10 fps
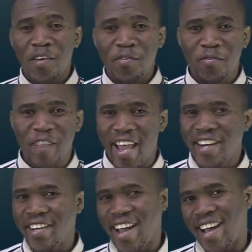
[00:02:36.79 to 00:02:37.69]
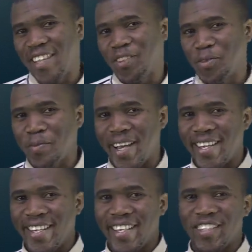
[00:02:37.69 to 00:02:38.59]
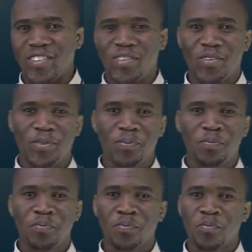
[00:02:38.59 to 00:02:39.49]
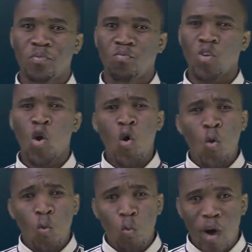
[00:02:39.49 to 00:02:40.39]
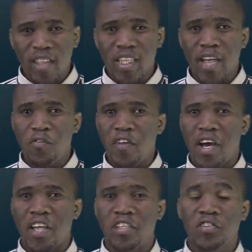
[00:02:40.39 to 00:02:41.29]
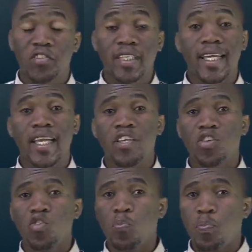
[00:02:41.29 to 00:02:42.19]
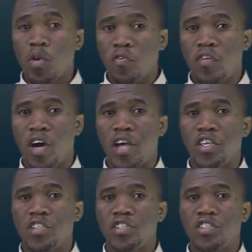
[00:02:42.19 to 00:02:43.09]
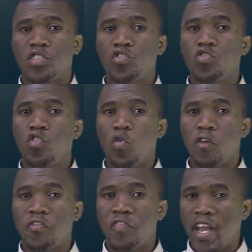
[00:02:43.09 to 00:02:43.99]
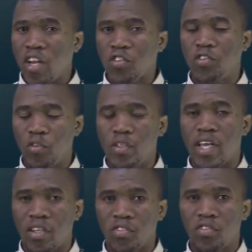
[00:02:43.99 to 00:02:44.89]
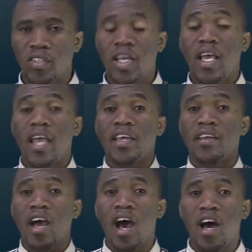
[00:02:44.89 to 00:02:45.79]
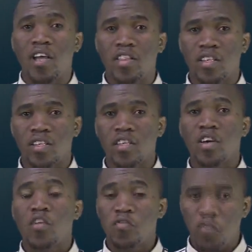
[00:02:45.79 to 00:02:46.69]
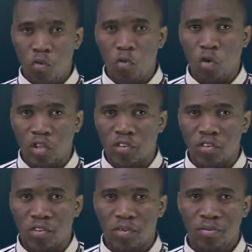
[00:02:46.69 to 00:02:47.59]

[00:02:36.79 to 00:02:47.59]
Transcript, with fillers: Very nice, my dears. What advice can you provide to your fellow students and other viewers?